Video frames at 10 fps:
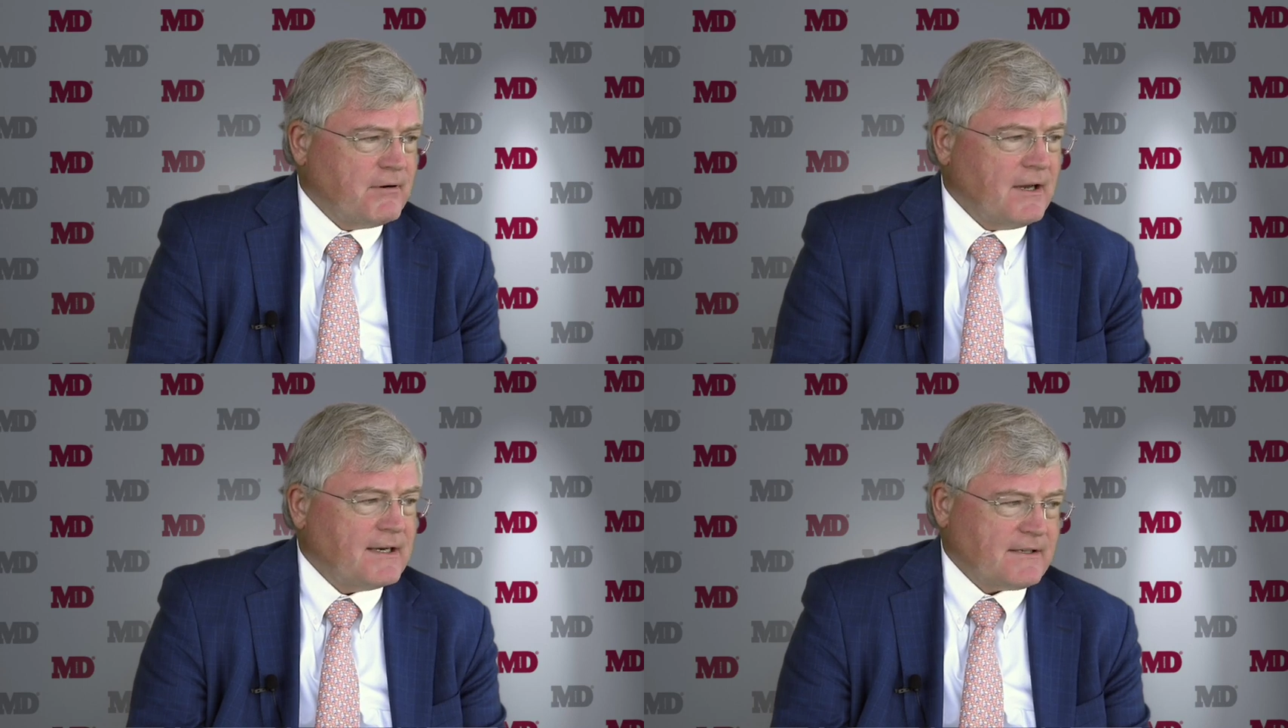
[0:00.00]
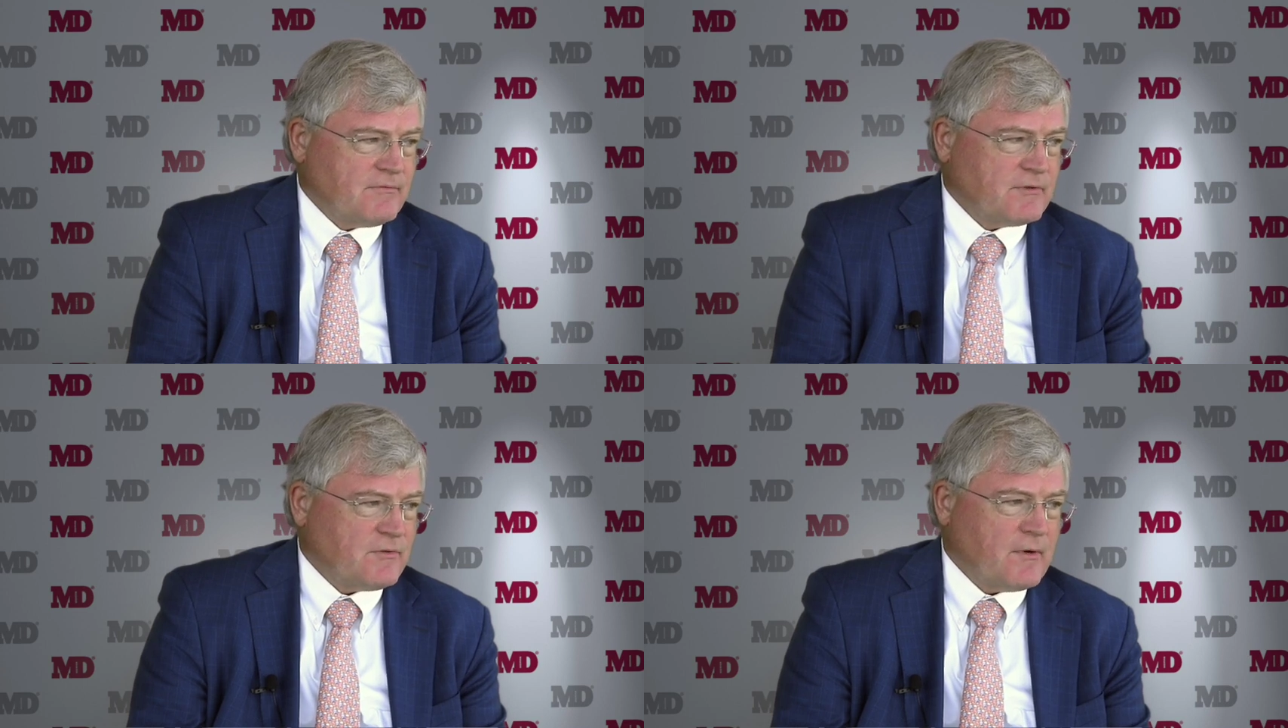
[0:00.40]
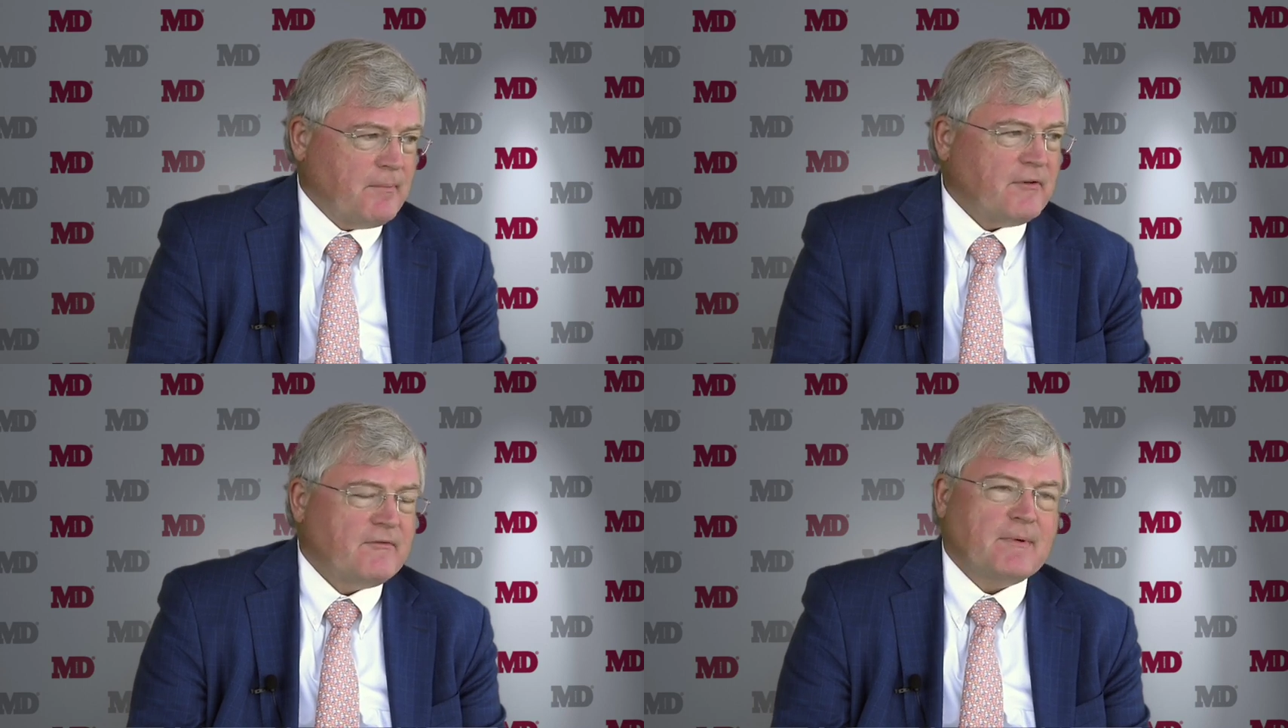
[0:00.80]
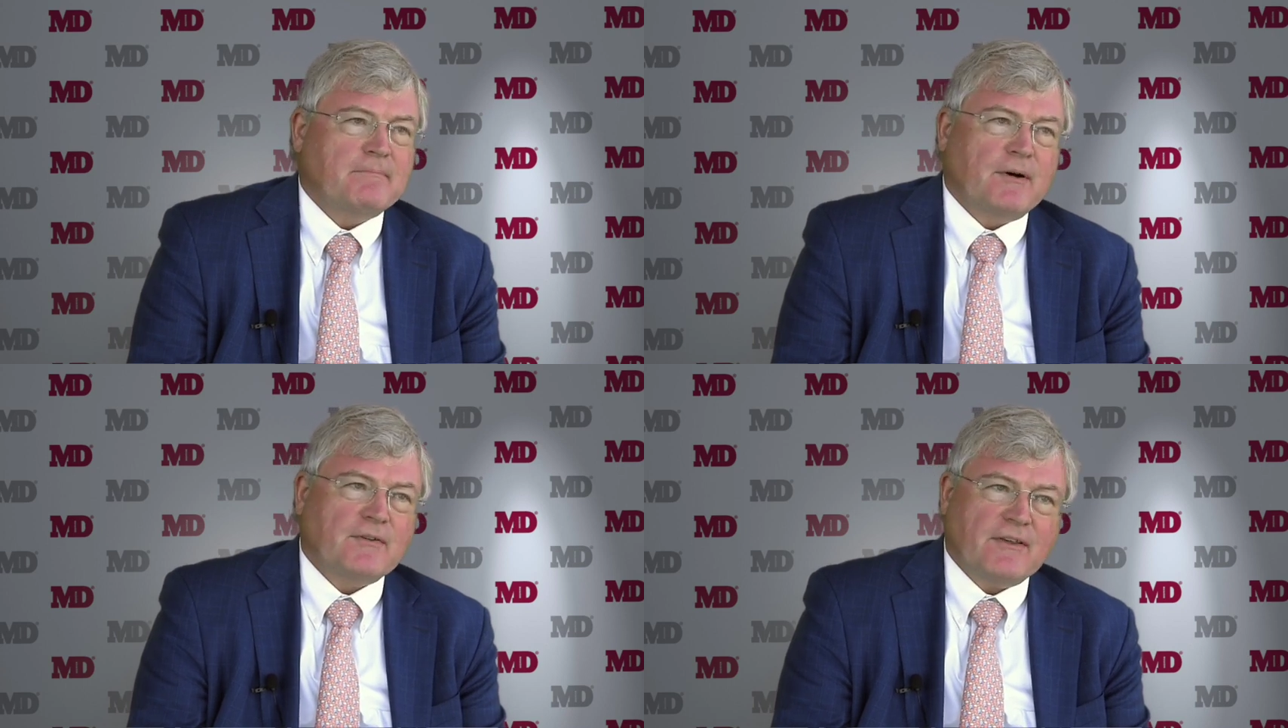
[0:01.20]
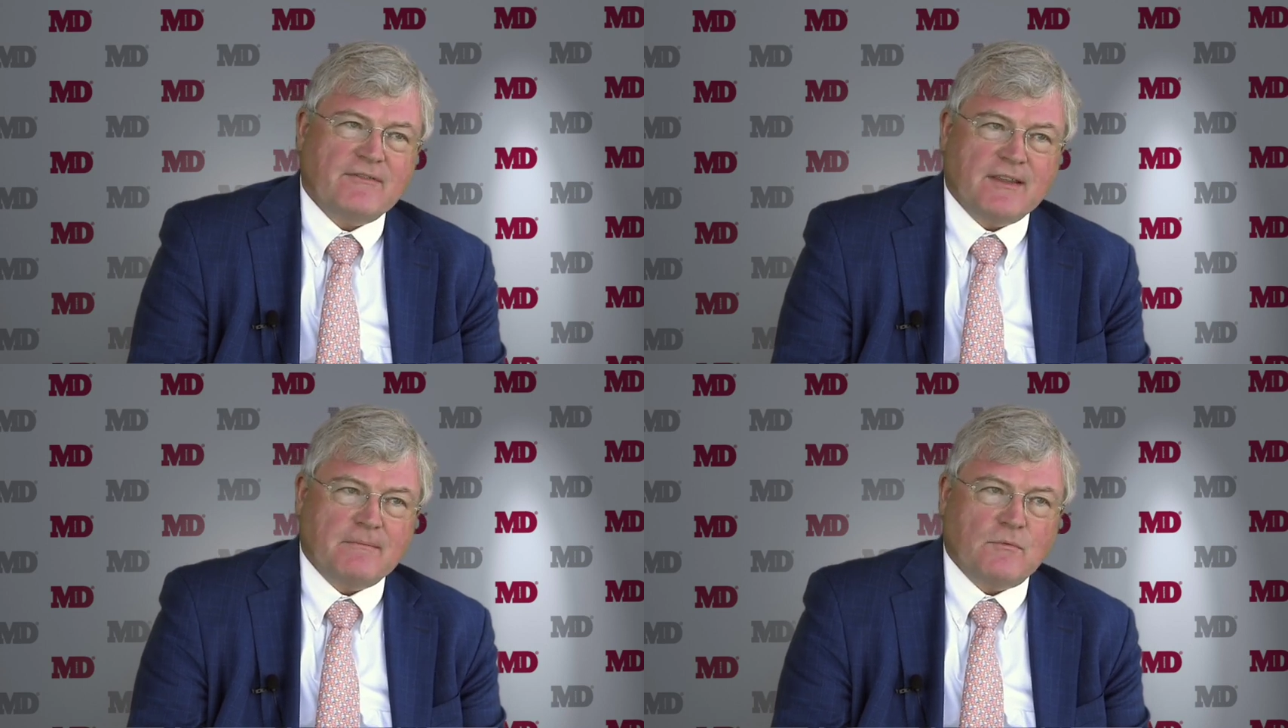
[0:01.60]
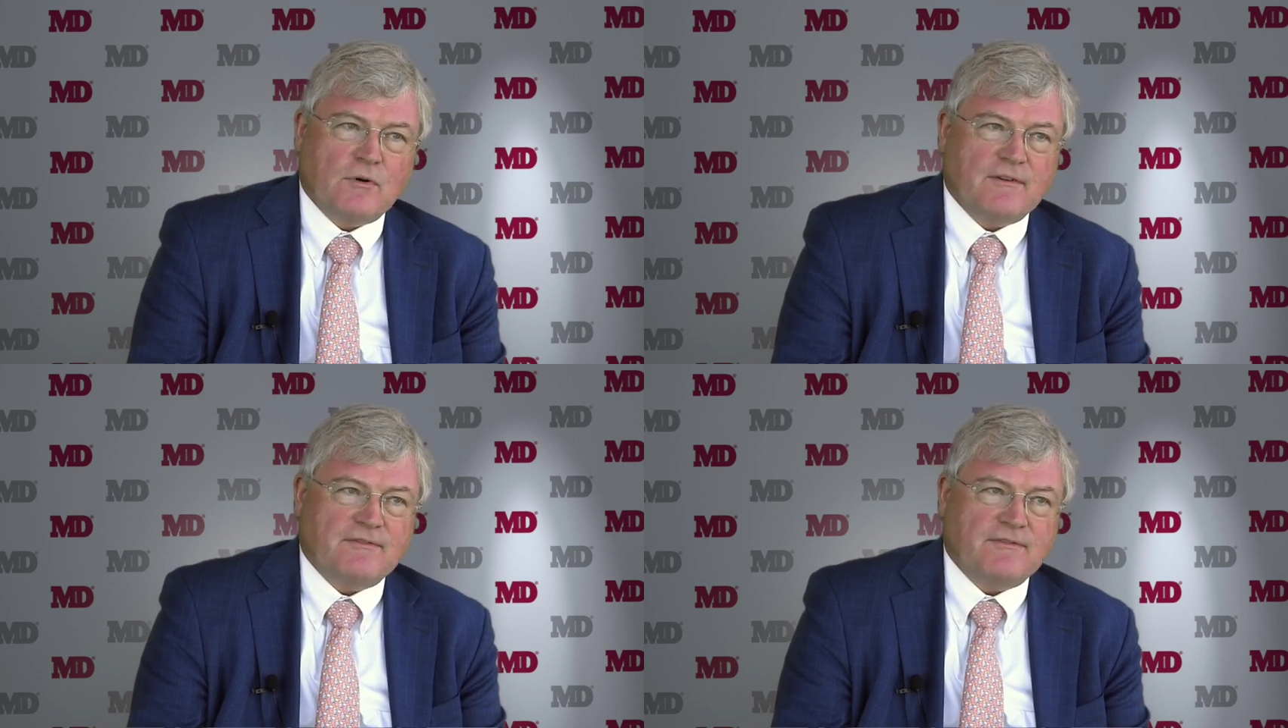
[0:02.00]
products which were approved, but both of them were